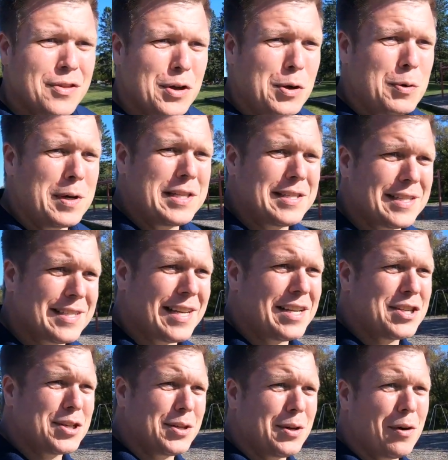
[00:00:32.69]
the
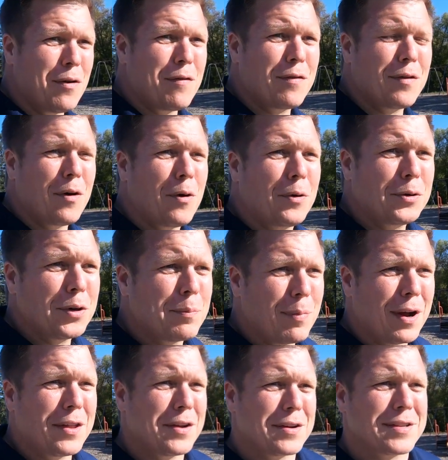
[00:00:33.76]
quintessential older
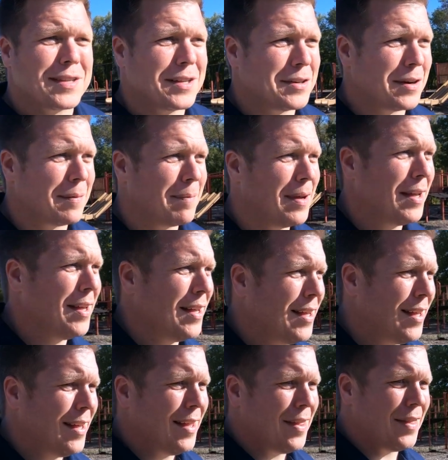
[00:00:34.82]
brother syndrome
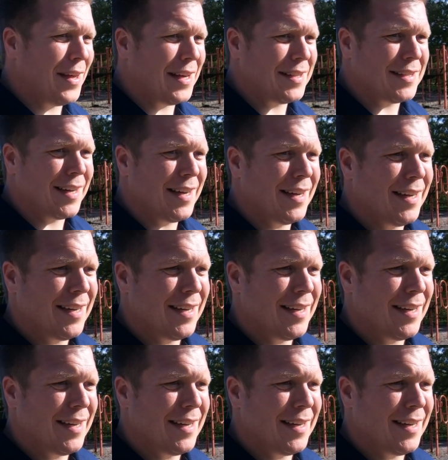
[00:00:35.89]
that